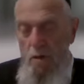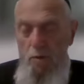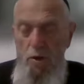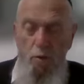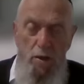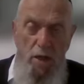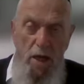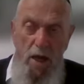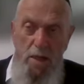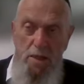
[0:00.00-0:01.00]
with what he
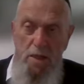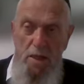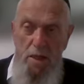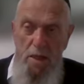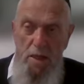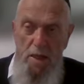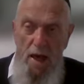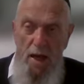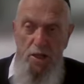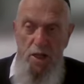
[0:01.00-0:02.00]
has. He
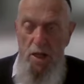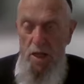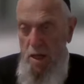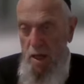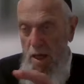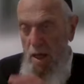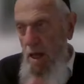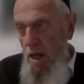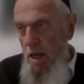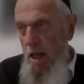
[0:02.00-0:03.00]
actually
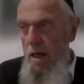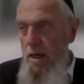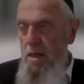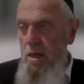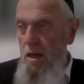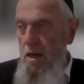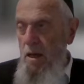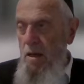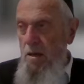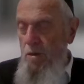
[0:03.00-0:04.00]
likes
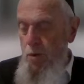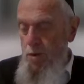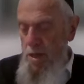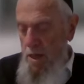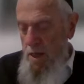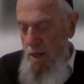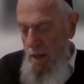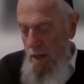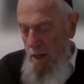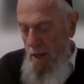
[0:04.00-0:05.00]
to see
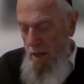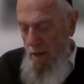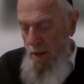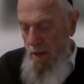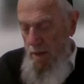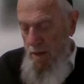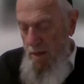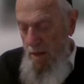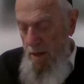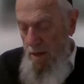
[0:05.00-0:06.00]
that
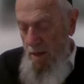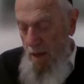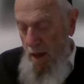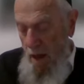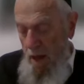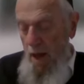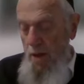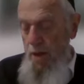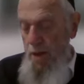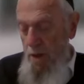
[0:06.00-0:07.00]

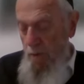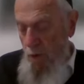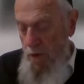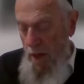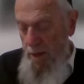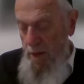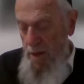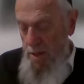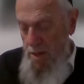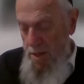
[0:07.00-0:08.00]
other what
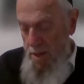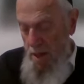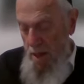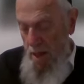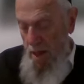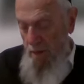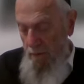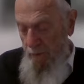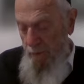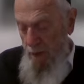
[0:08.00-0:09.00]
others
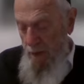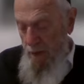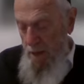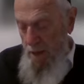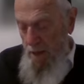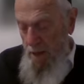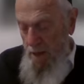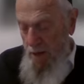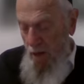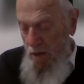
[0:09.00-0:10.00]
have.
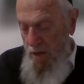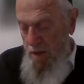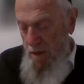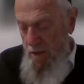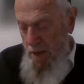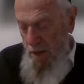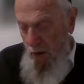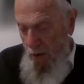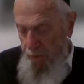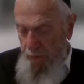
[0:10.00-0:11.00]
He can't he
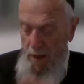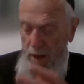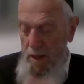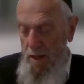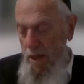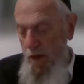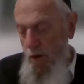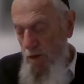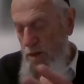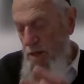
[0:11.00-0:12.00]
can't forgive. He
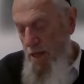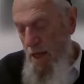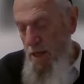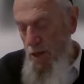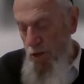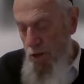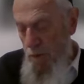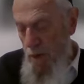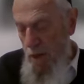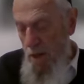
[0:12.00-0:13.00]
can't see that they should
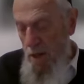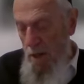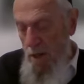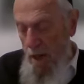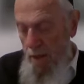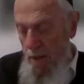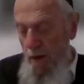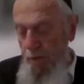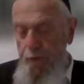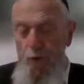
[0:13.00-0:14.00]
be, and
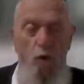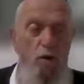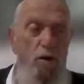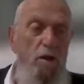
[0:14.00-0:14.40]
therefore